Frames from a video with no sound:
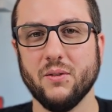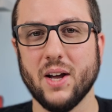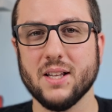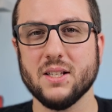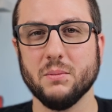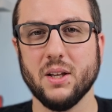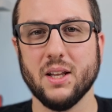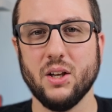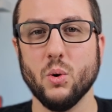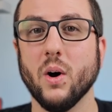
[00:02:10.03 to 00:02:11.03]
that's something
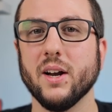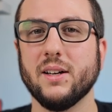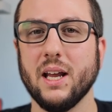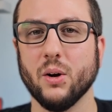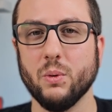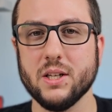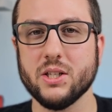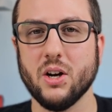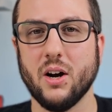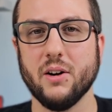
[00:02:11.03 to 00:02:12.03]
that you want to take a
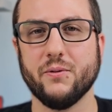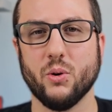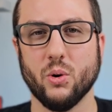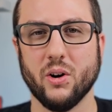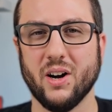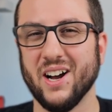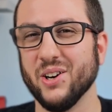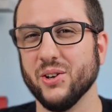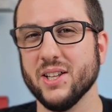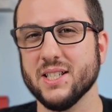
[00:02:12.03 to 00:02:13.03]
risk on for
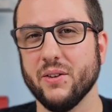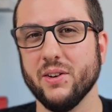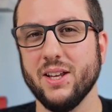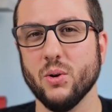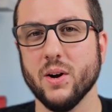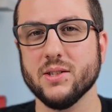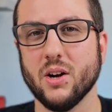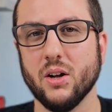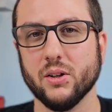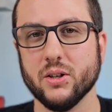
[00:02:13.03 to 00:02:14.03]

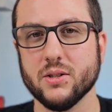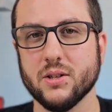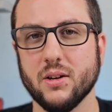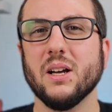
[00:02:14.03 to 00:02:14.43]
$170.